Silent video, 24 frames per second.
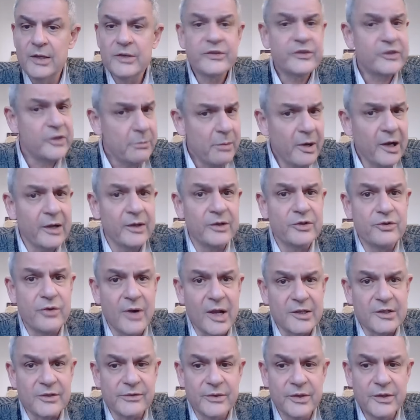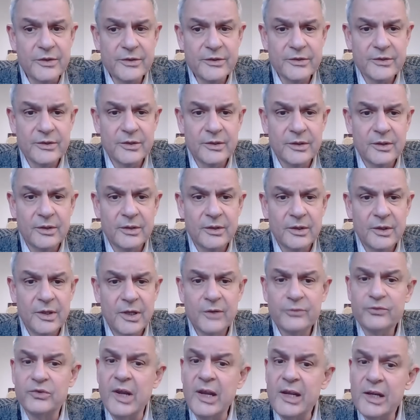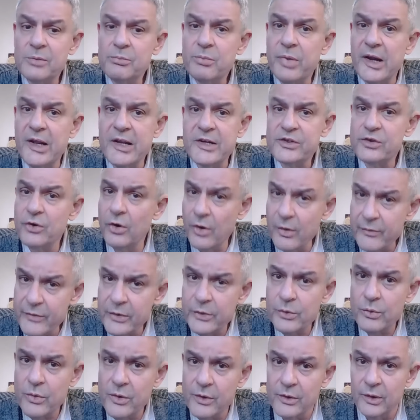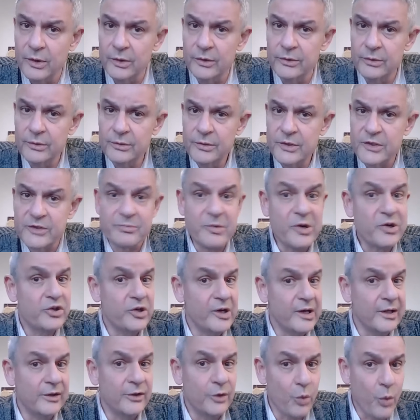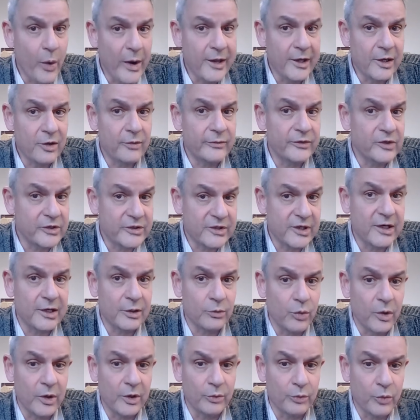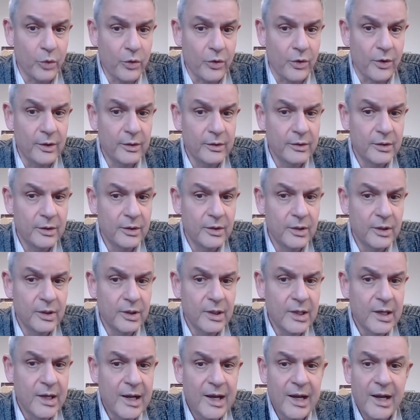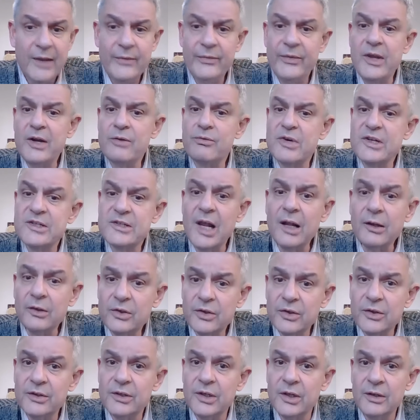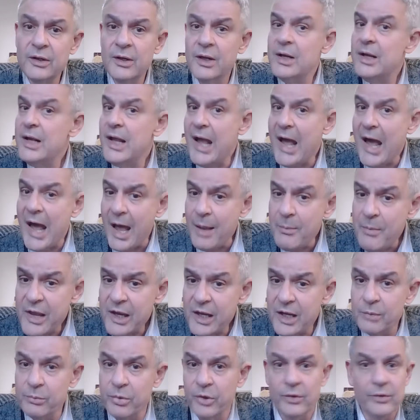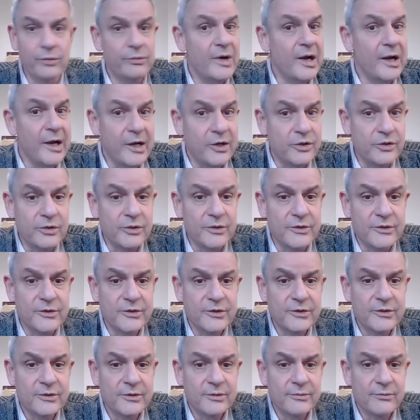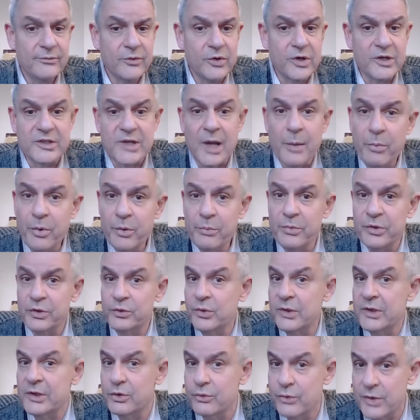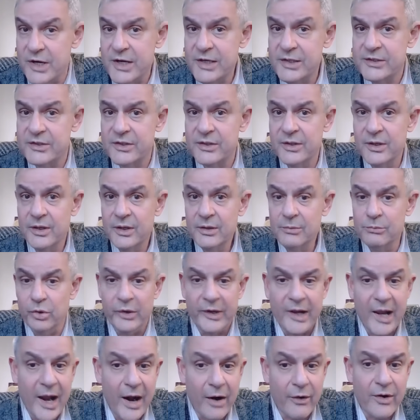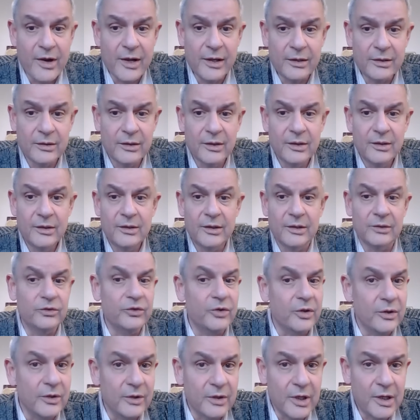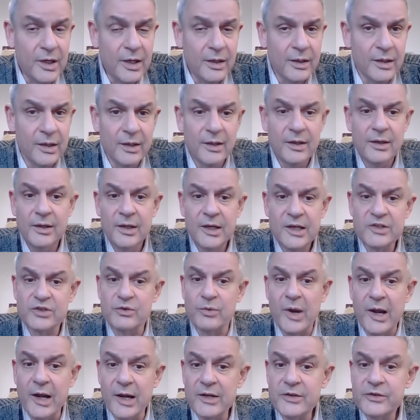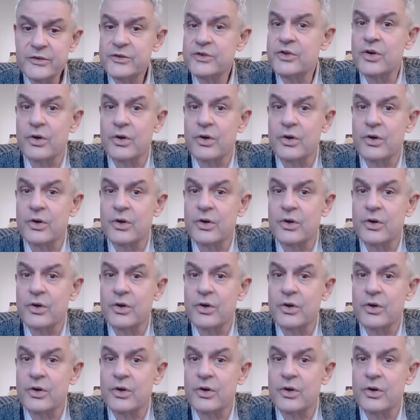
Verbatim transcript: Similar transfers have taken place all over the world, especially in the wake of the Second World War, and they resulted in amicable relations, for example, between Greece, Bulgaria, and Turkey, as well as